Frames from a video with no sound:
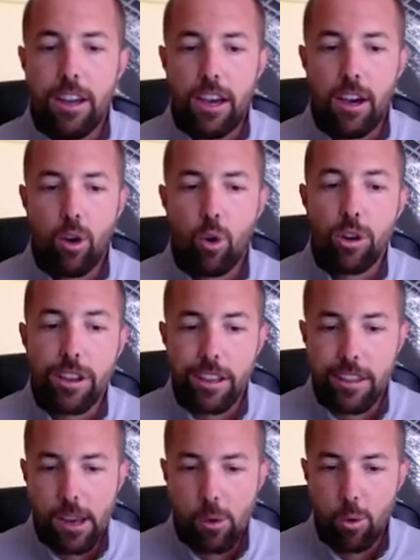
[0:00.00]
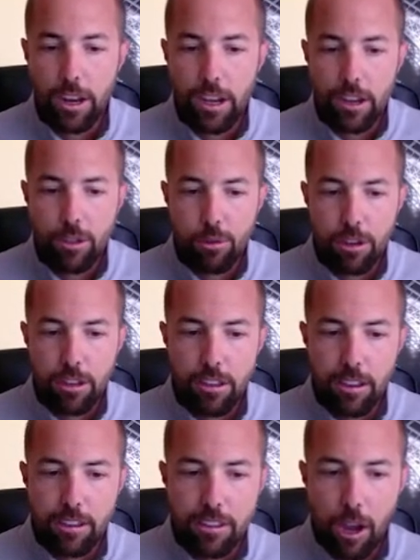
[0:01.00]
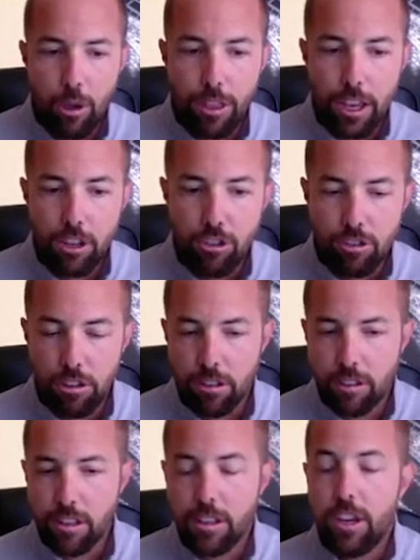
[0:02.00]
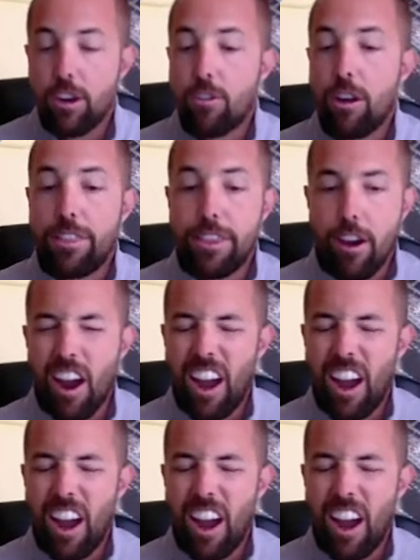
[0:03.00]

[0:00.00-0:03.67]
Uh, or you could take one eighty-three to the south entrance right there.